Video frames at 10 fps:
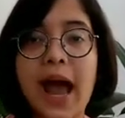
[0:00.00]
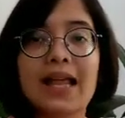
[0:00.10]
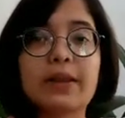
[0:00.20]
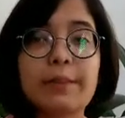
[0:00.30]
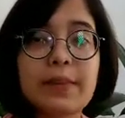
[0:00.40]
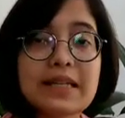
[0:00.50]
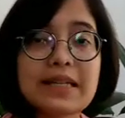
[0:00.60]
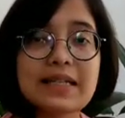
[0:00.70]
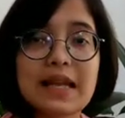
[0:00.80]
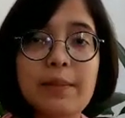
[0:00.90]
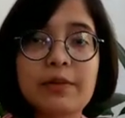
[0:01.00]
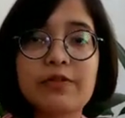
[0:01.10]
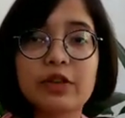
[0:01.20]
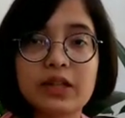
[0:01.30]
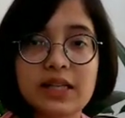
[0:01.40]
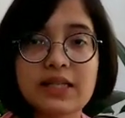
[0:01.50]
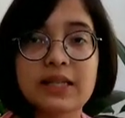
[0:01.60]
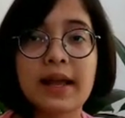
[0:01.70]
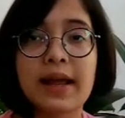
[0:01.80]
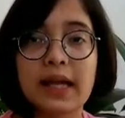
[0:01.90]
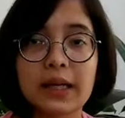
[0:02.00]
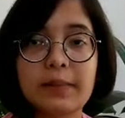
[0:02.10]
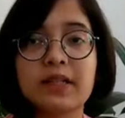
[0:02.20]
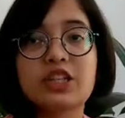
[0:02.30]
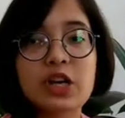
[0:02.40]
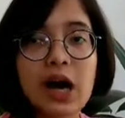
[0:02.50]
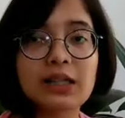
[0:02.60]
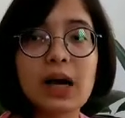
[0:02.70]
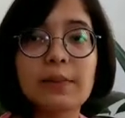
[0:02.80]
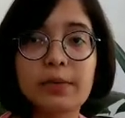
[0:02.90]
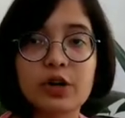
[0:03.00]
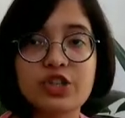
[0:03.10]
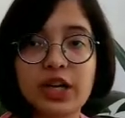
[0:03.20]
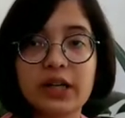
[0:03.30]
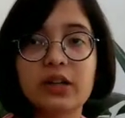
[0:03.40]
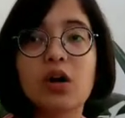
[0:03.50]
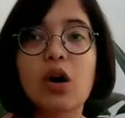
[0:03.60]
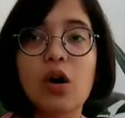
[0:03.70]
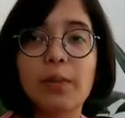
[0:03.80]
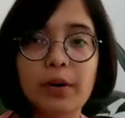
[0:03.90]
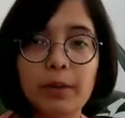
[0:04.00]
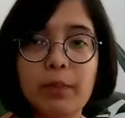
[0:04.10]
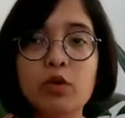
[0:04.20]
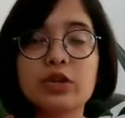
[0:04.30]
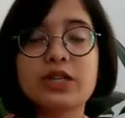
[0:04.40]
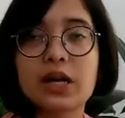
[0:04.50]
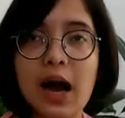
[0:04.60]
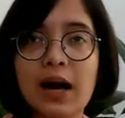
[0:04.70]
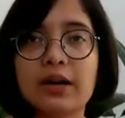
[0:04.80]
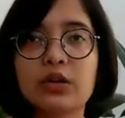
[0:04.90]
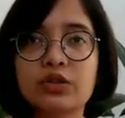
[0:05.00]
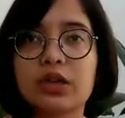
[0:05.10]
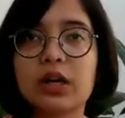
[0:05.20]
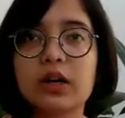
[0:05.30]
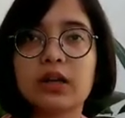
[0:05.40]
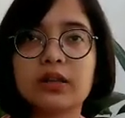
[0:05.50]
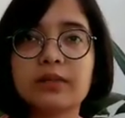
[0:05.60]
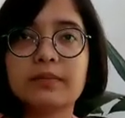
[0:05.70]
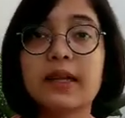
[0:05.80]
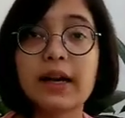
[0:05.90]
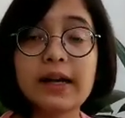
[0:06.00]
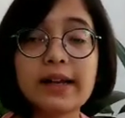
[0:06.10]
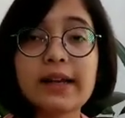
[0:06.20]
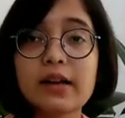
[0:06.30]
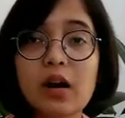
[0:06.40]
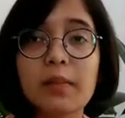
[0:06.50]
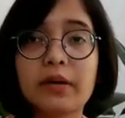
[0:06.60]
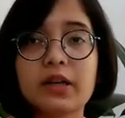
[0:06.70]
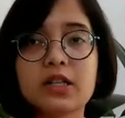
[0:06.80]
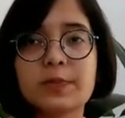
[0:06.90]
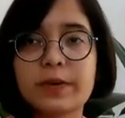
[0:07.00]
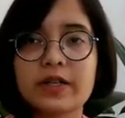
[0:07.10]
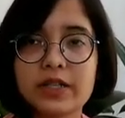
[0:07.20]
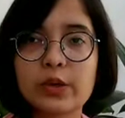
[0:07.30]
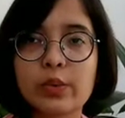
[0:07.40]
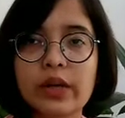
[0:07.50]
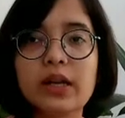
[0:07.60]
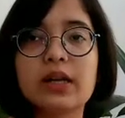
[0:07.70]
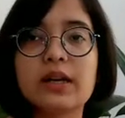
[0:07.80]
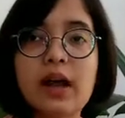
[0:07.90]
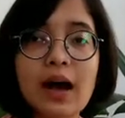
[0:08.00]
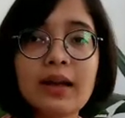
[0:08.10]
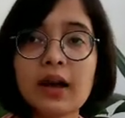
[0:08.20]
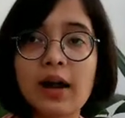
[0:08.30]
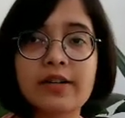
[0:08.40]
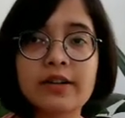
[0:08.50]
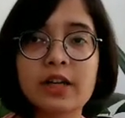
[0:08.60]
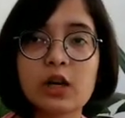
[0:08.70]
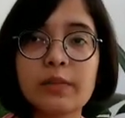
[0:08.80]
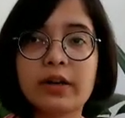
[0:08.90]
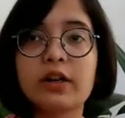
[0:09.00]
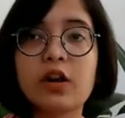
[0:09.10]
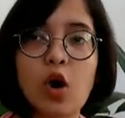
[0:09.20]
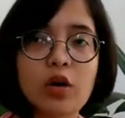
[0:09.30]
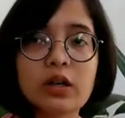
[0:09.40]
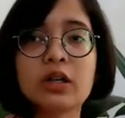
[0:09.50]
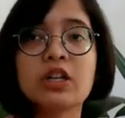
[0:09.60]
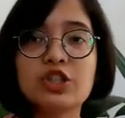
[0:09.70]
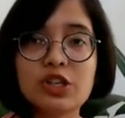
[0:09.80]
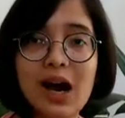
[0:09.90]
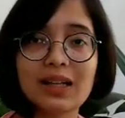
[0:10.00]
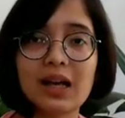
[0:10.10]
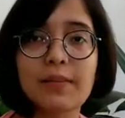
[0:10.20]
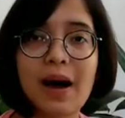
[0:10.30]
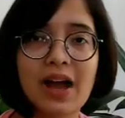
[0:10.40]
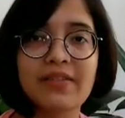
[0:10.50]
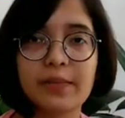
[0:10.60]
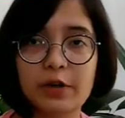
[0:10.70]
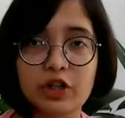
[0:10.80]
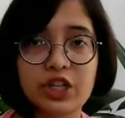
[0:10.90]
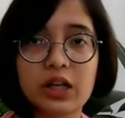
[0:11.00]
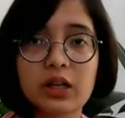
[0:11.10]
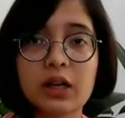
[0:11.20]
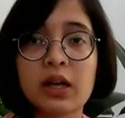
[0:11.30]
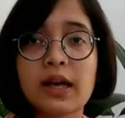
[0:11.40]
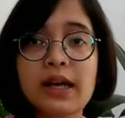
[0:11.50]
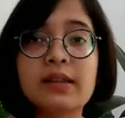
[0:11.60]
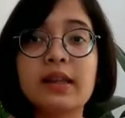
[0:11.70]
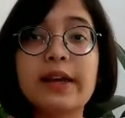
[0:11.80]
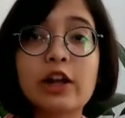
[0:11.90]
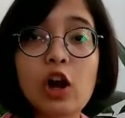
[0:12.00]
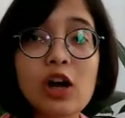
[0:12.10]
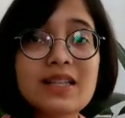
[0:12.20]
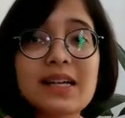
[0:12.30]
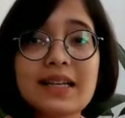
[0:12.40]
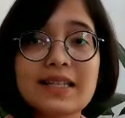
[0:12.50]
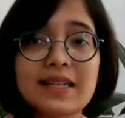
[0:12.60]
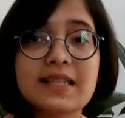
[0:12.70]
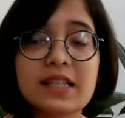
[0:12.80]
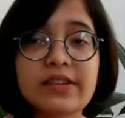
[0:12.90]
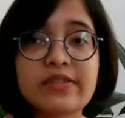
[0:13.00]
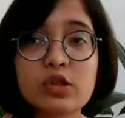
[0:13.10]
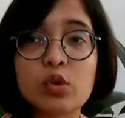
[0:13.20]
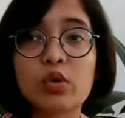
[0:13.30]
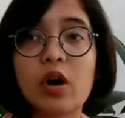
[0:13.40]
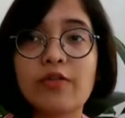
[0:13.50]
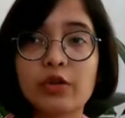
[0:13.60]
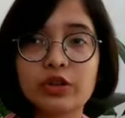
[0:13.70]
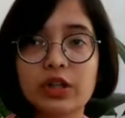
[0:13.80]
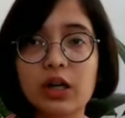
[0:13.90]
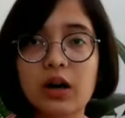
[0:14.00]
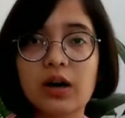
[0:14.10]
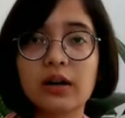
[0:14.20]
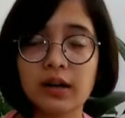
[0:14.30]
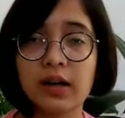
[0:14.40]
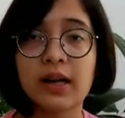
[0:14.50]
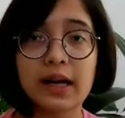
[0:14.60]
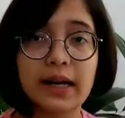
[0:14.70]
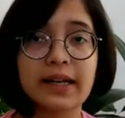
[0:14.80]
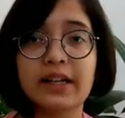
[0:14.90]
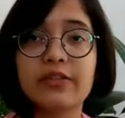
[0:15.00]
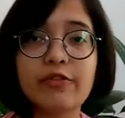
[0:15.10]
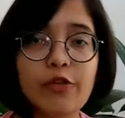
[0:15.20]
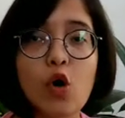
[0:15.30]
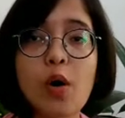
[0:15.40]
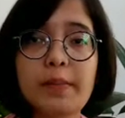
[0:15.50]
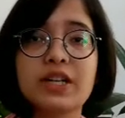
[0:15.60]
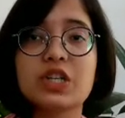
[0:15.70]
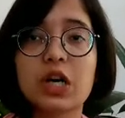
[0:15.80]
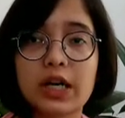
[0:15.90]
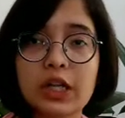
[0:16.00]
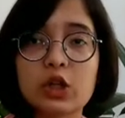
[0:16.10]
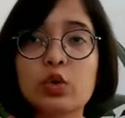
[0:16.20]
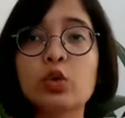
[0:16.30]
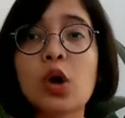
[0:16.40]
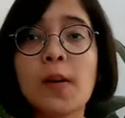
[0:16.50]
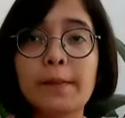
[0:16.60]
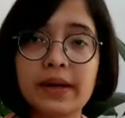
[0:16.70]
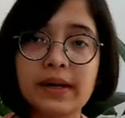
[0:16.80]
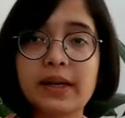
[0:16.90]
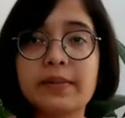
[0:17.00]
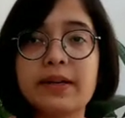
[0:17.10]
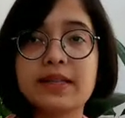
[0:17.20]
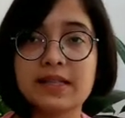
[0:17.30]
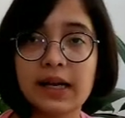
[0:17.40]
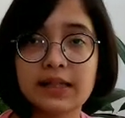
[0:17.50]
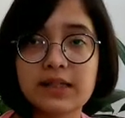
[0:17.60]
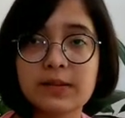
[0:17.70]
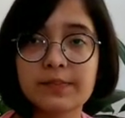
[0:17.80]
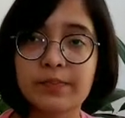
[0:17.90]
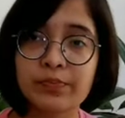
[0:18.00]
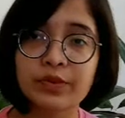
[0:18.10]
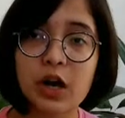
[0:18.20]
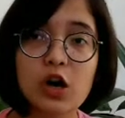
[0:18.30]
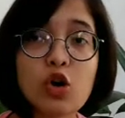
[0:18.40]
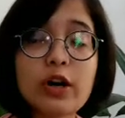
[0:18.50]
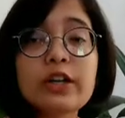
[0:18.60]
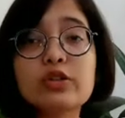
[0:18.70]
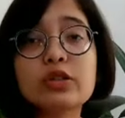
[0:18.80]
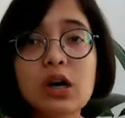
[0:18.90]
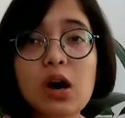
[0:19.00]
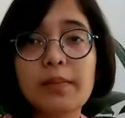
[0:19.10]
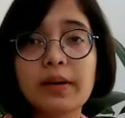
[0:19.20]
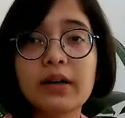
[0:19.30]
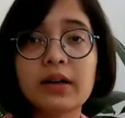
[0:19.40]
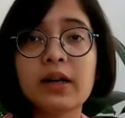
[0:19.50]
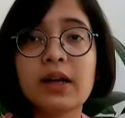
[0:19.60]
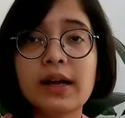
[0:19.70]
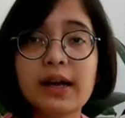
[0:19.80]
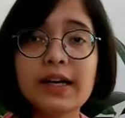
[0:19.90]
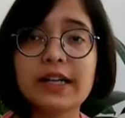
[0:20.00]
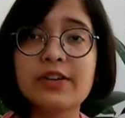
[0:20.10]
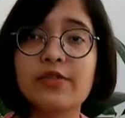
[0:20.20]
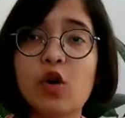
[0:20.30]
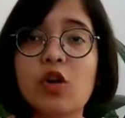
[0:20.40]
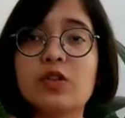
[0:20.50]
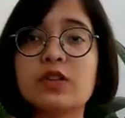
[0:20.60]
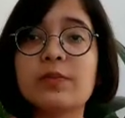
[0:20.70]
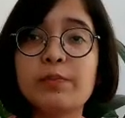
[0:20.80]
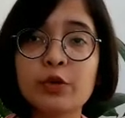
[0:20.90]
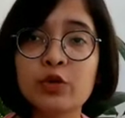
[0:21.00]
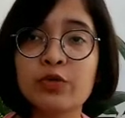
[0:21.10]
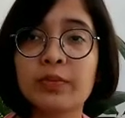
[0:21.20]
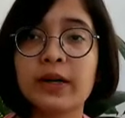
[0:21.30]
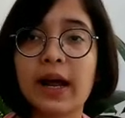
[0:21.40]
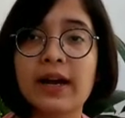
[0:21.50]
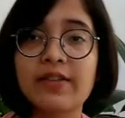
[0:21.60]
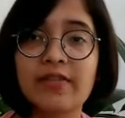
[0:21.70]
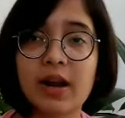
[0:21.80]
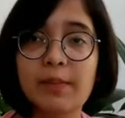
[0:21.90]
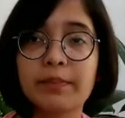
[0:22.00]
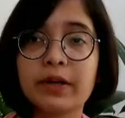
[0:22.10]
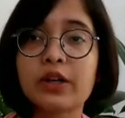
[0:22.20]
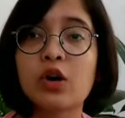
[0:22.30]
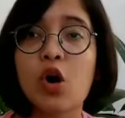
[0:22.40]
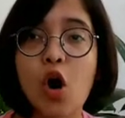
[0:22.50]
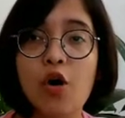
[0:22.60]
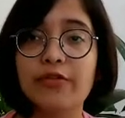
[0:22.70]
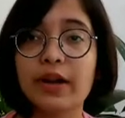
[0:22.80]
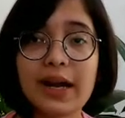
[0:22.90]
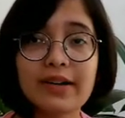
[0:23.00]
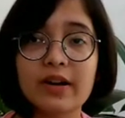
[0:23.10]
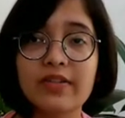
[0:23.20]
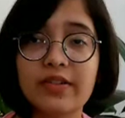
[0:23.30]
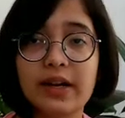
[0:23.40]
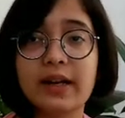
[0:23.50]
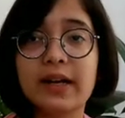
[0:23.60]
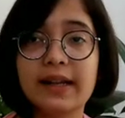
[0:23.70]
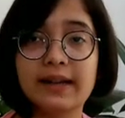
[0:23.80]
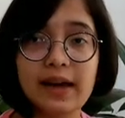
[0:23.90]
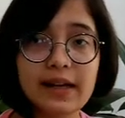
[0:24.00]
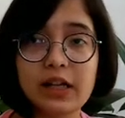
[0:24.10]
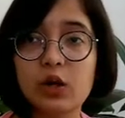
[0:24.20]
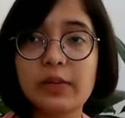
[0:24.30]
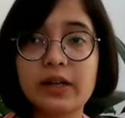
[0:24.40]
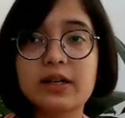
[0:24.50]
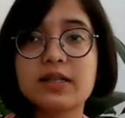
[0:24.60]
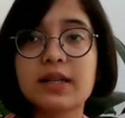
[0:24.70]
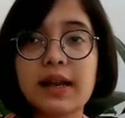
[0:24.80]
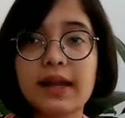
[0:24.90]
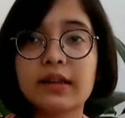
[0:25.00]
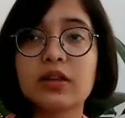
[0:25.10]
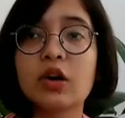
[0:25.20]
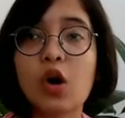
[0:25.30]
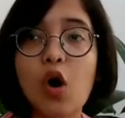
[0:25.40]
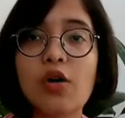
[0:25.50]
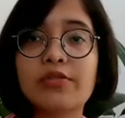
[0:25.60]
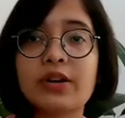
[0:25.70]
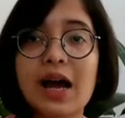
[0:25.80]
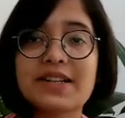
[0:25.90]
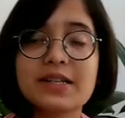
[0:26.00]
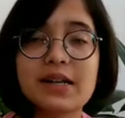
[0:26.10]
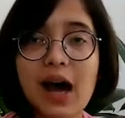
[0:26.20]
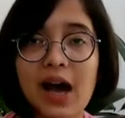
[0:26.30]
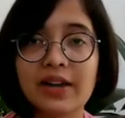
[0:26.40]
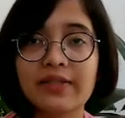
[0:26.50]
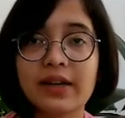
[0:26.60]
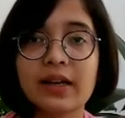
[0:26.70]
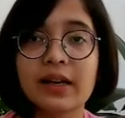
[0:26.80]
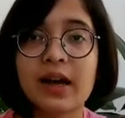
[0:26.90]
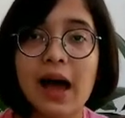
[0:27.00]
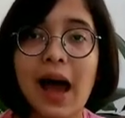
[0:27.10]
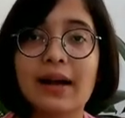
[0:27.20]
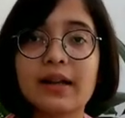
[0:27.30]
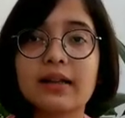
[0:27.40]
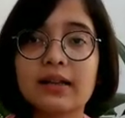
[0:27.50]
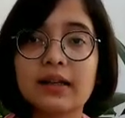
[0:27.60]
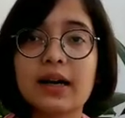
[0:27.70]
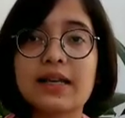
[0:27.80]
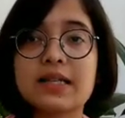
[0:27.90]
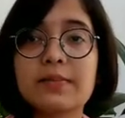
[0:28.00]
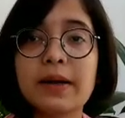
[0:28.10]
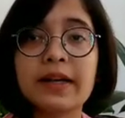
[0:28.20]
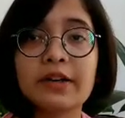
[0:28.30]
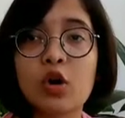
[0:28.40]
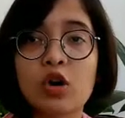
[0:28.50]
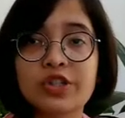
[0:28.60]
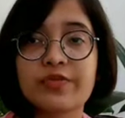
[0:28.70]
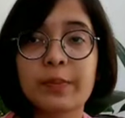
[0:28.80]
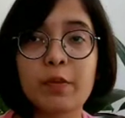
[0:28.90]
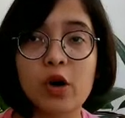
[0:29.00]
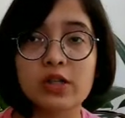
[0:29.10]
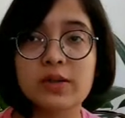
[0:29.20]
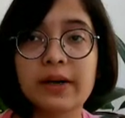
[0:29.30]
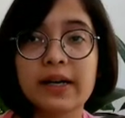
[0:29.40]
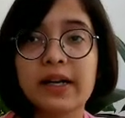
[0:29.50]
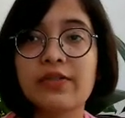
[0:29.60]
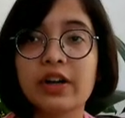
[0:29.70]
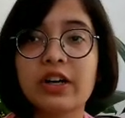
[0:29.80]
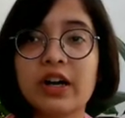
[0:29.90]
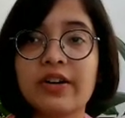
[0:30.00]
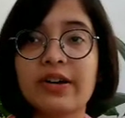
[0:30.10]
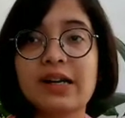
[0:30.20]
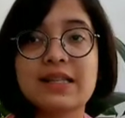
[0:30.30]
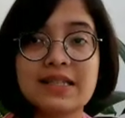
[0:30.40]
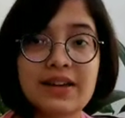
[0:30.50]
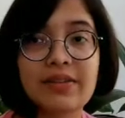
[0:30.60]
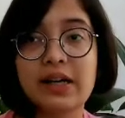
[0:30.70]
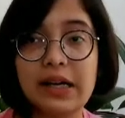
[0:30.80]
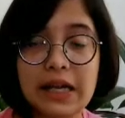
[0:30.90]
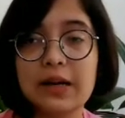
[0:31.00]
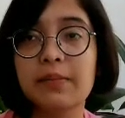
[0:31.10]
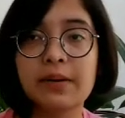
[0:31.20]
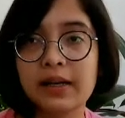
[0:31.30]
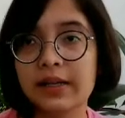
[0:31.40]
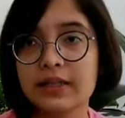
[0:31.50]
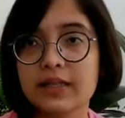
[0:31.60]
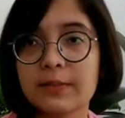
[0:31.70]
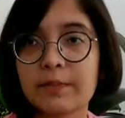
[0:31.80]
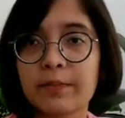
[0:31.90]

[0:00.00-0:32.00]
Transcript: And the best example for this can be the Chardham project proposed at Uttarakhand. The Indian government is pursuing a 900 km long Char highway project in the ecologically sensitive zone of Uttarakhand, connecting four major Hindu pilgrimage sites. According to the government, it involves improvement and development of 889 kilometers length of national highway at the estimated cost of approximately 117 billions.